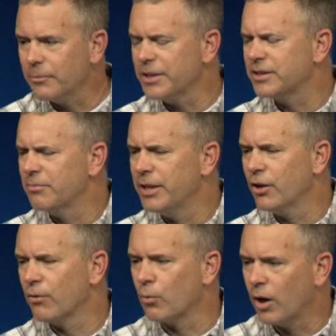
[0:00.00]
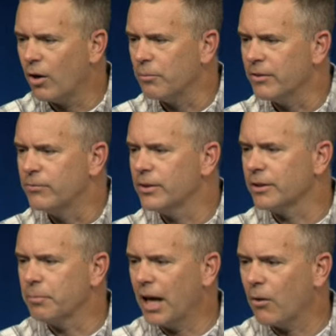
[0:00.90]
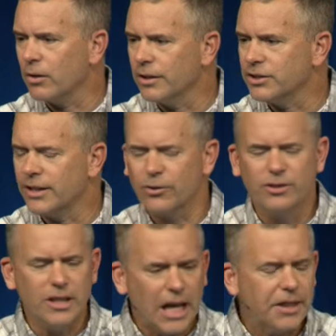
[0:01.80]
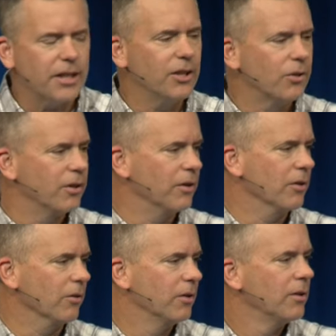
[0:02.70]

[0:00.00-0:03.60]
the midst of being overwhelmed and feeling powerless, like there's nothing you can do.